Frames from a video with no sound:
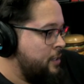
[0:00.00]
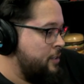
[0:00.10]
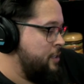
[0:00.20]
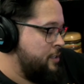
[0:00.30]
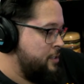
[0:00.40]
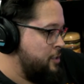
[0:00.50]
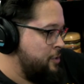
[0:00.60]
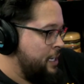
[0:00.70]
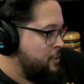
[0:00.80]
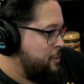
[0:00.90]
earlier in the
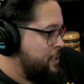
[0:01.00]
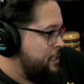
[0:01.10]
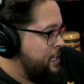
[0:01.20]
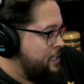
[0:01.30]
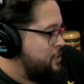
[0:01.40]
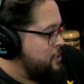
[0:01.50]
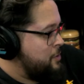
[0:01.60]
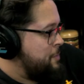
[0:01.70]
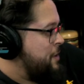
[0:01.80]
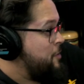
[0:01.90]
2000s, like The
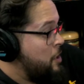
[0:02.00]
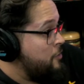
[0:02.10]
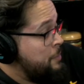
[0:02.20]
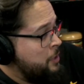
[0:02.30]
Exorcism of Emily